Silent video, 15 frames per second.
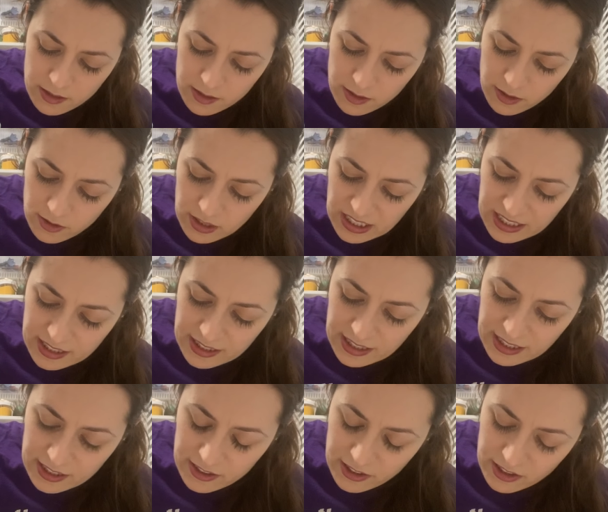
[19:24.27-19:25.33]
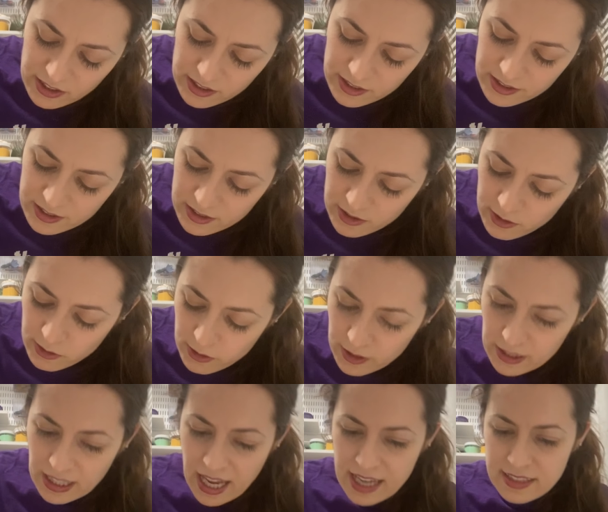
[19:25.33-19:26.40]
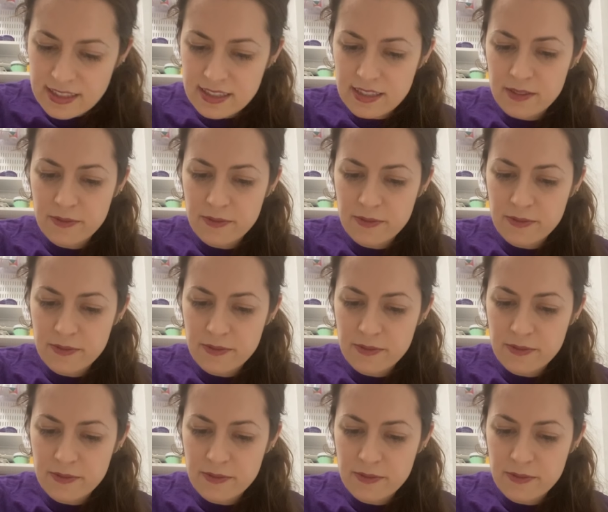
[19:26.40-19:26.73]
You need little or less.